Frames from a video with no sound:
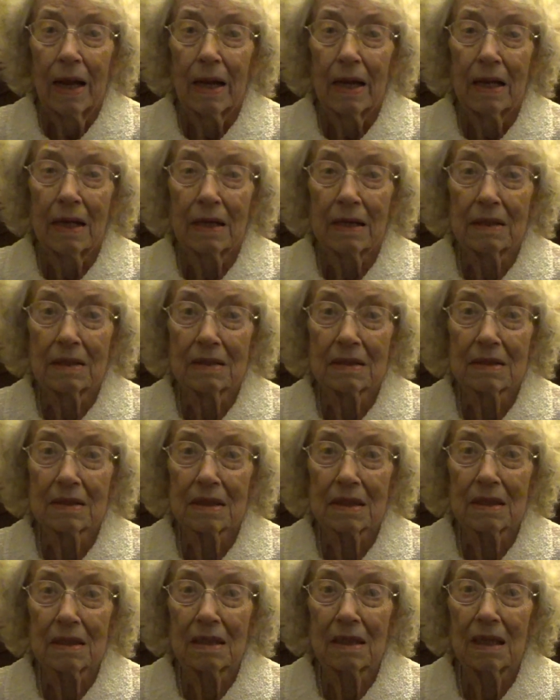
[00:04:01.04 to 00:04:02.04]
And,
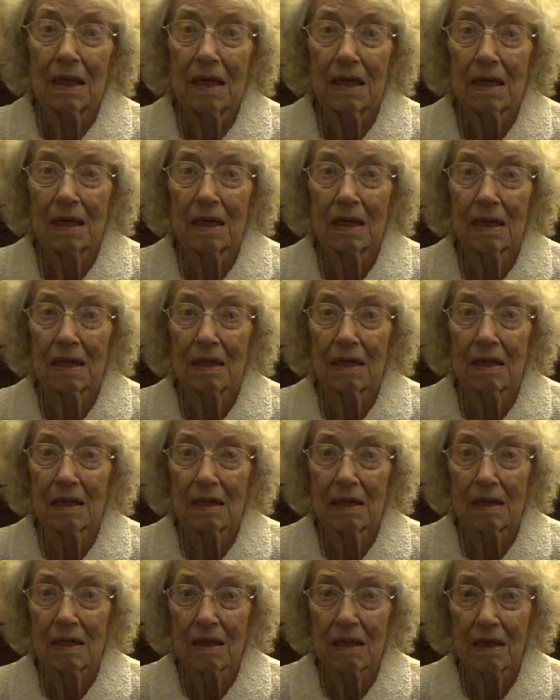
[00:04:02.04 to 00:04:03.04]
of
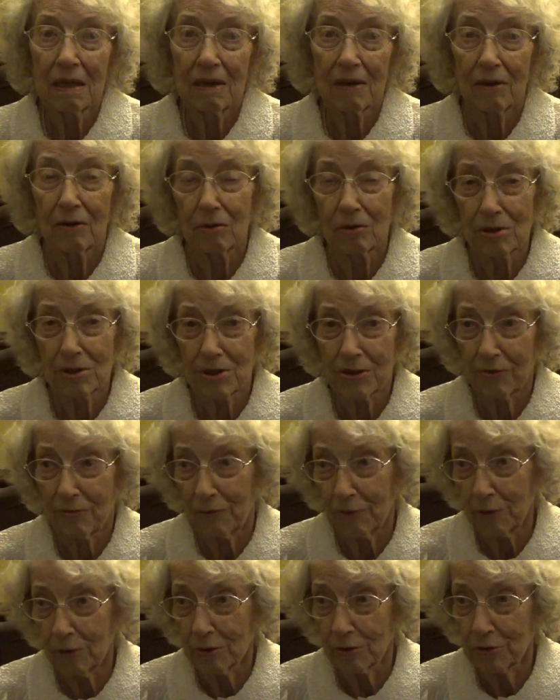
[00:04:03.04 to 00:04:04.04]
course, a
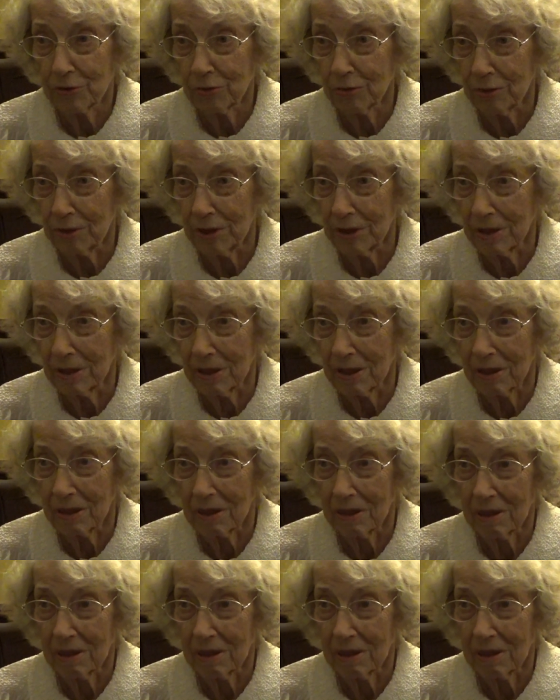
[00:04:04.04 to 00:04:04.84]
fir tree.